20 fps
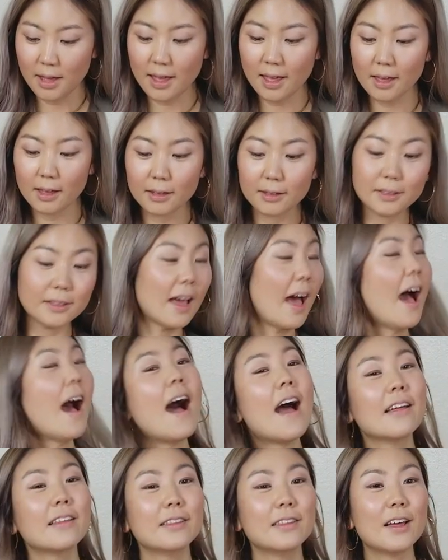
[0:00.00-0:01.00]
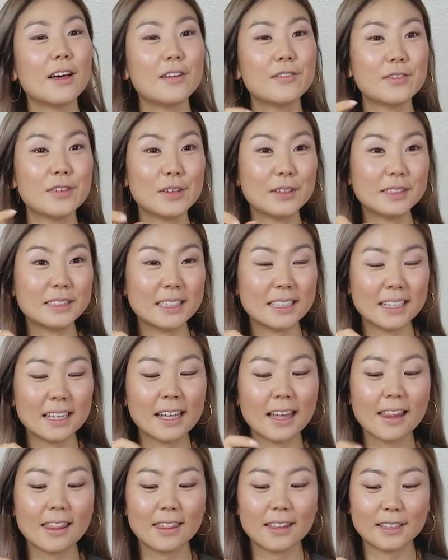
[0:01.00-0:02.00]
guys. And I love
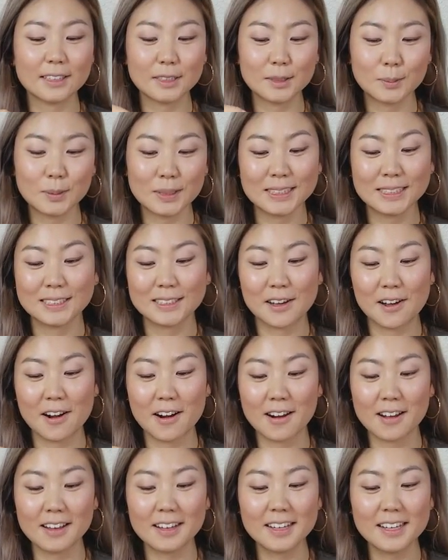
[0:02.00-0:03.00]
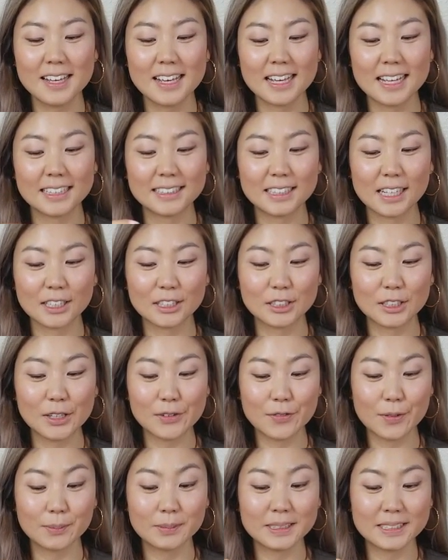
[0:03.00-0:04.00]
using this mascara. It's actually
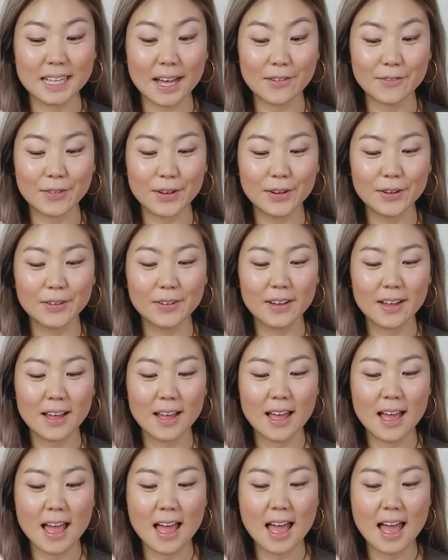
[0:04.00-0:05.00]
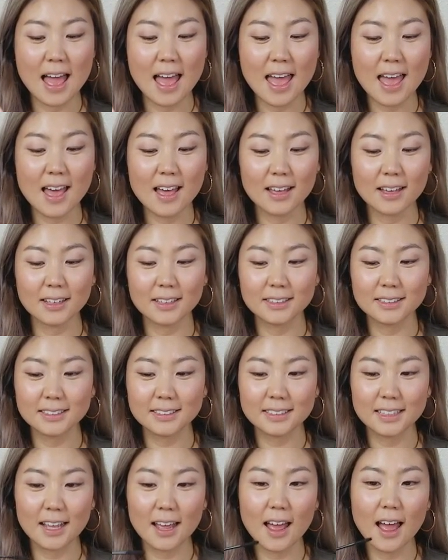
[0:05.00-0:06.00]
from Sappho, and
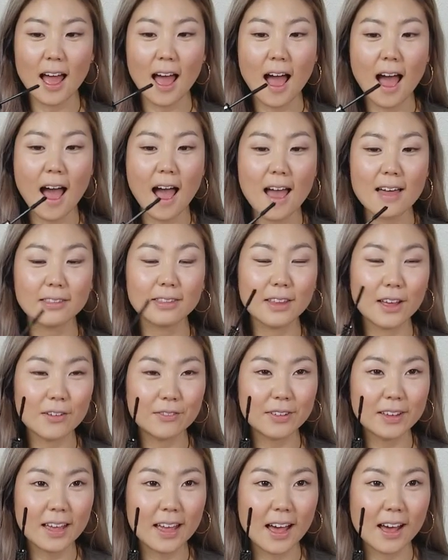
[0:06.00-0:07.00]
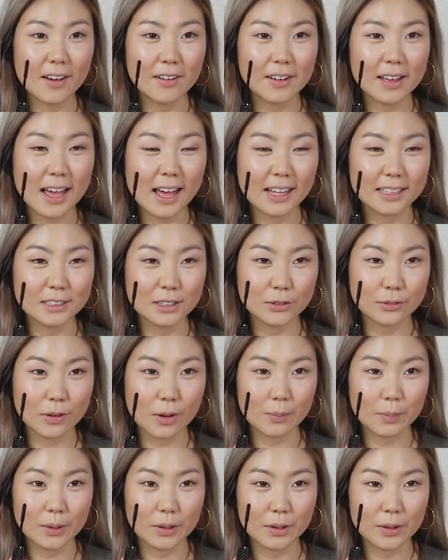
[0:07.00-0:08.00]
I love it how it has a
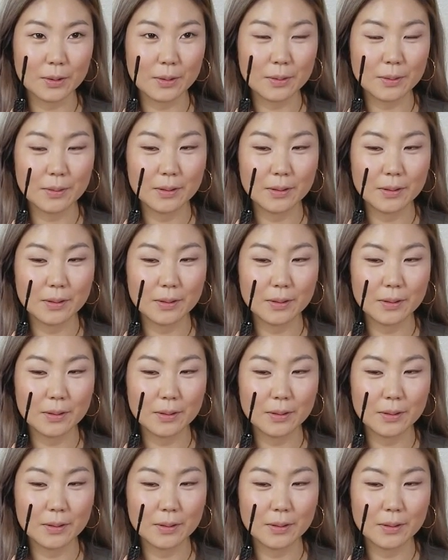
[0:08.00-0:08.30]
rubber